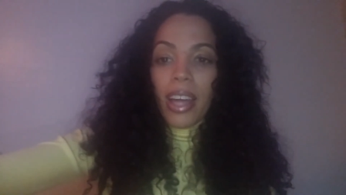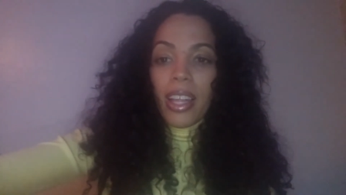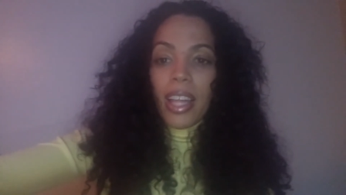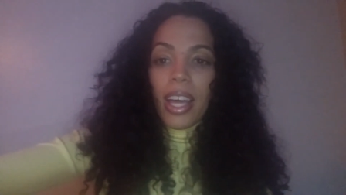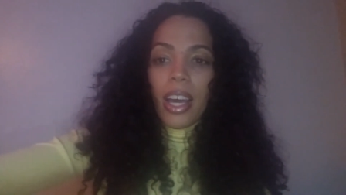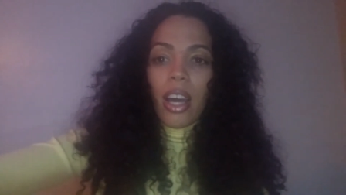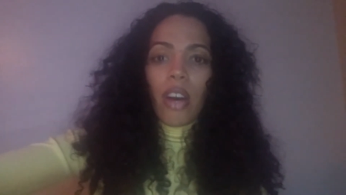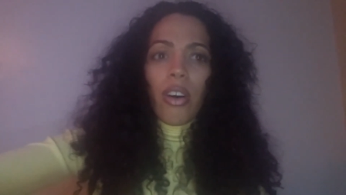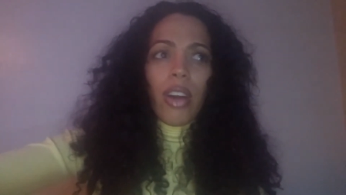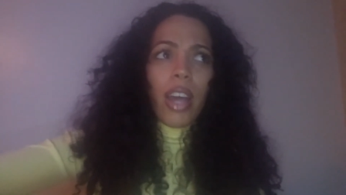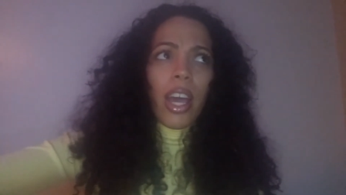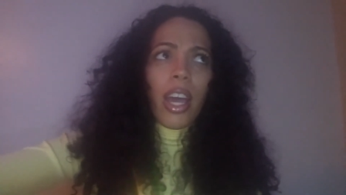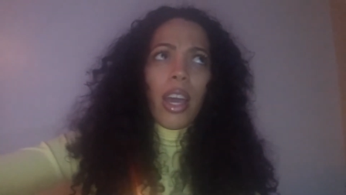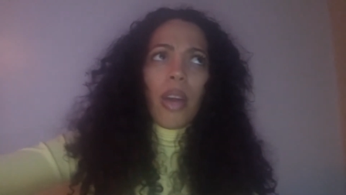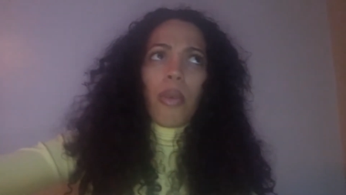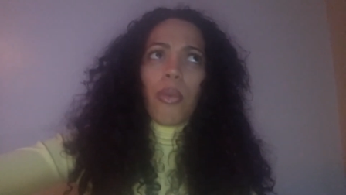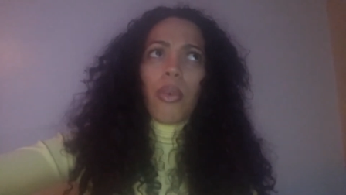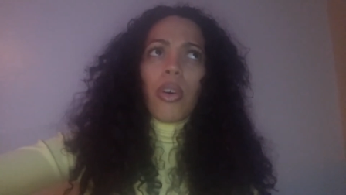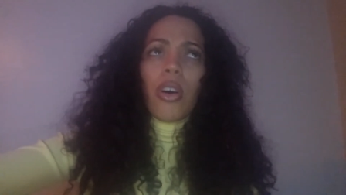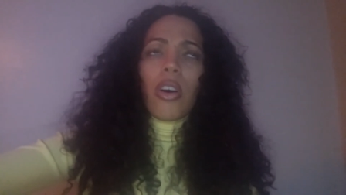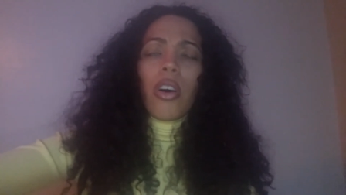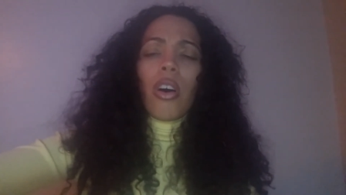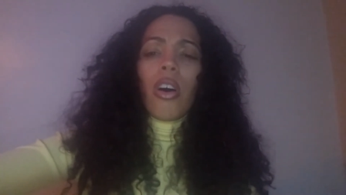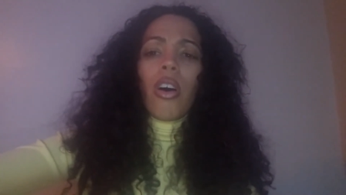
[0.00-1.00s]
Like, okay,
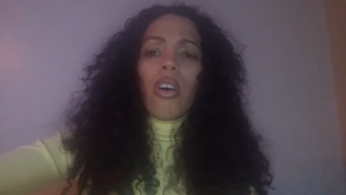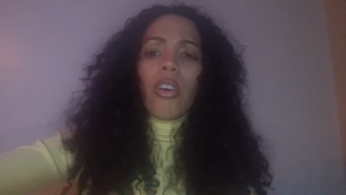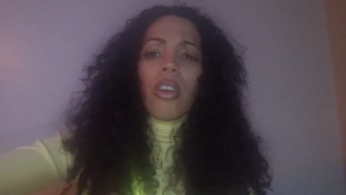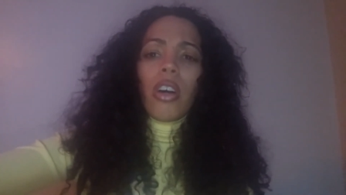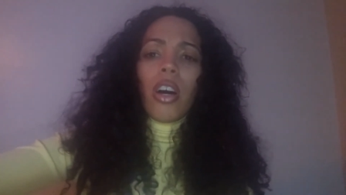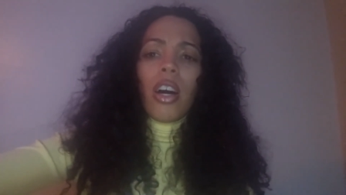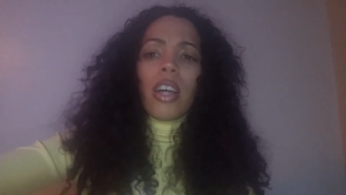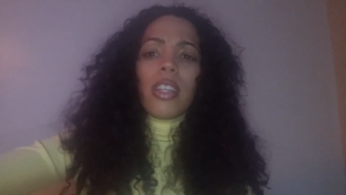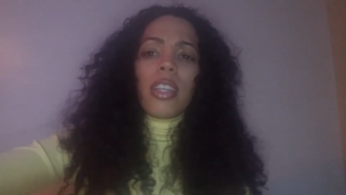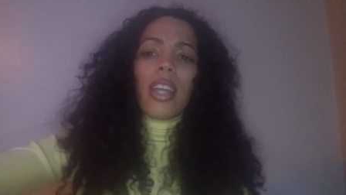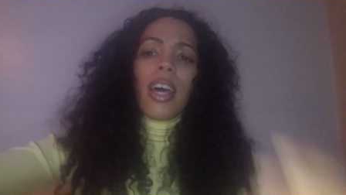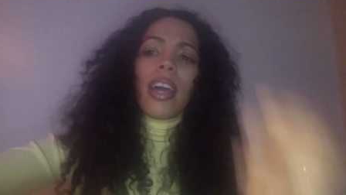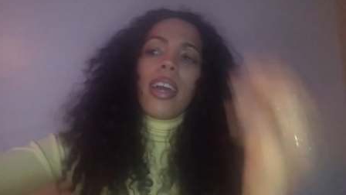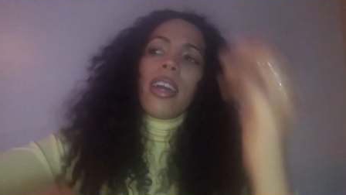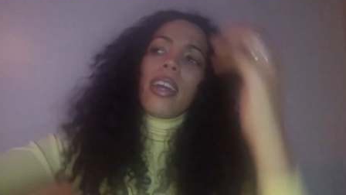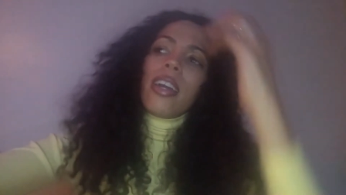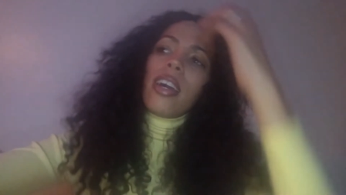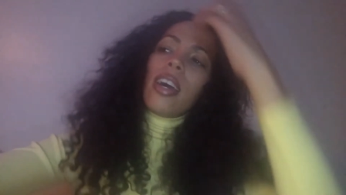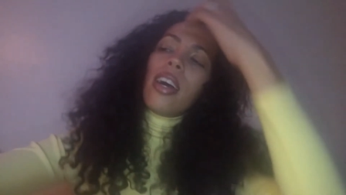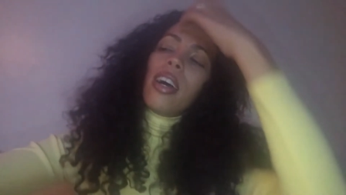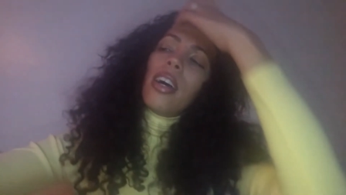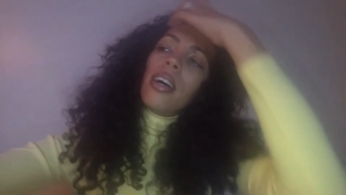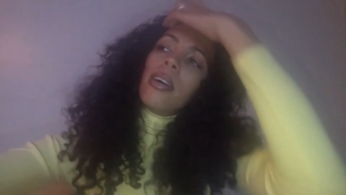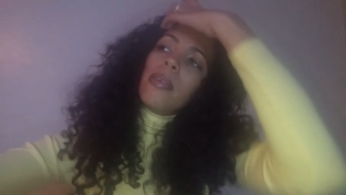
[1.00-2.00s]
well, hold on, like
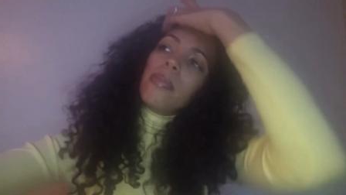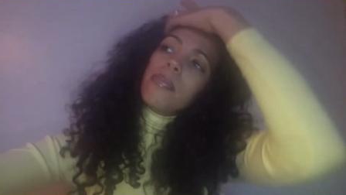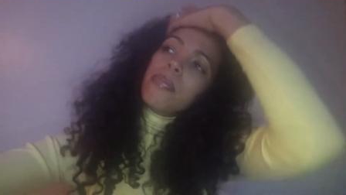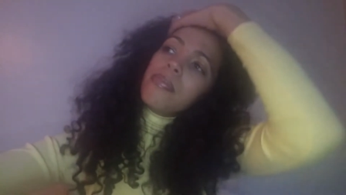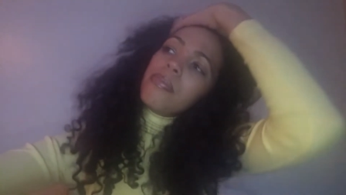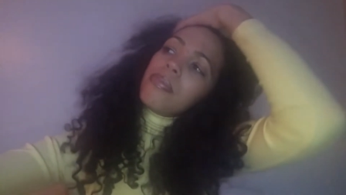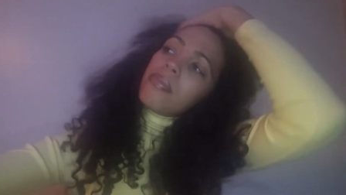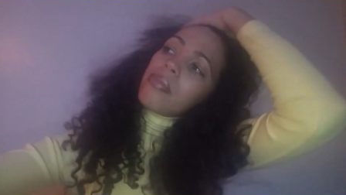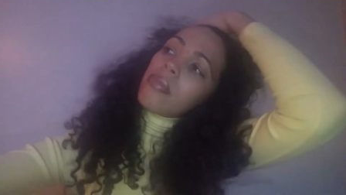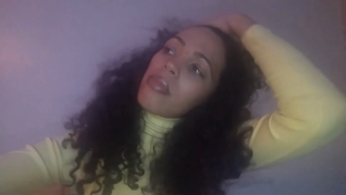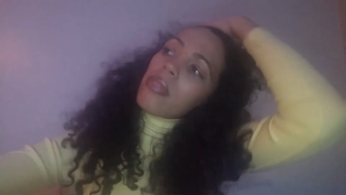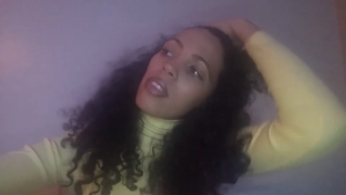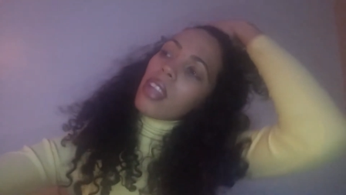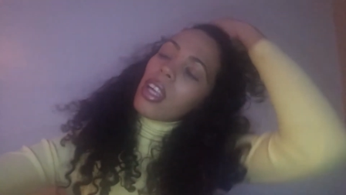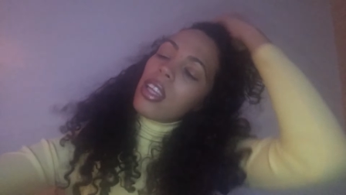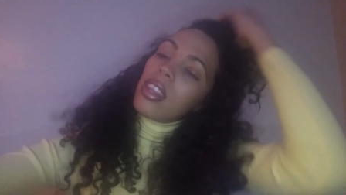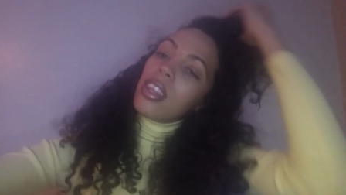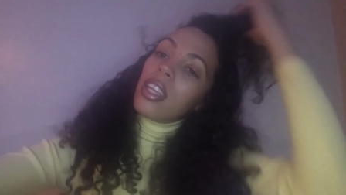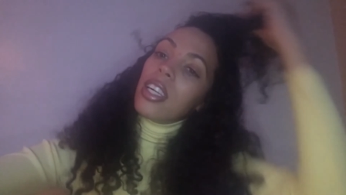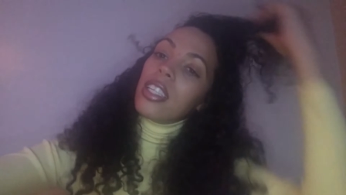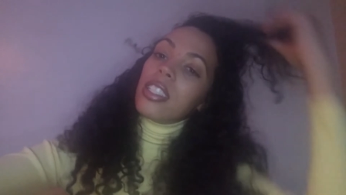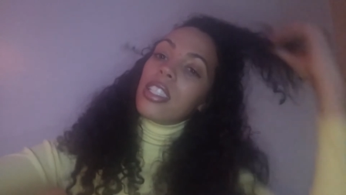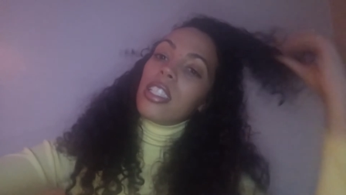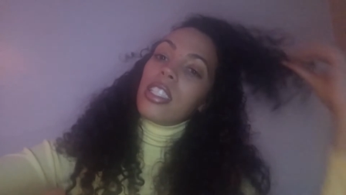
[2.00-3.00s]

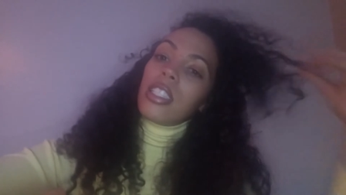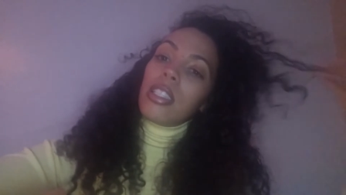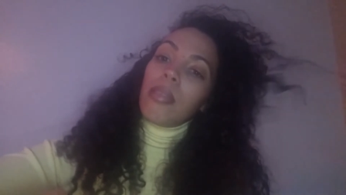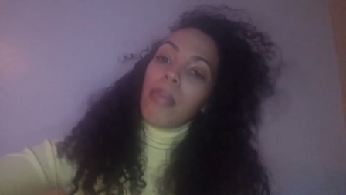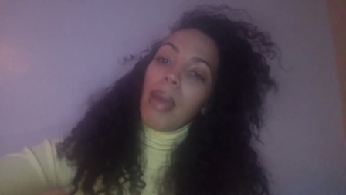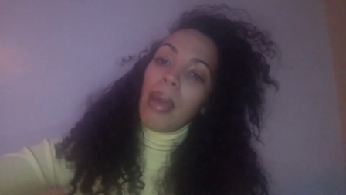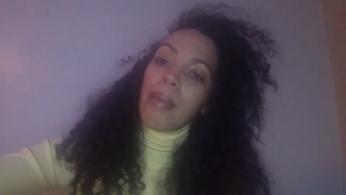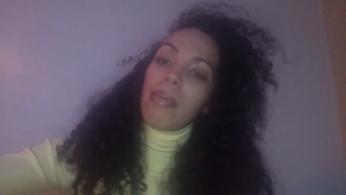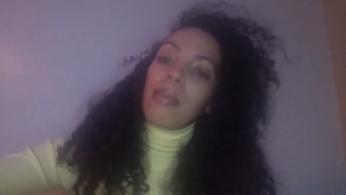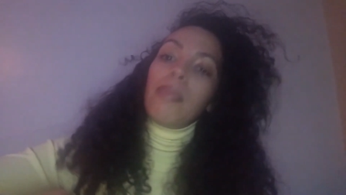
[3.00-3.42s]
this is the baby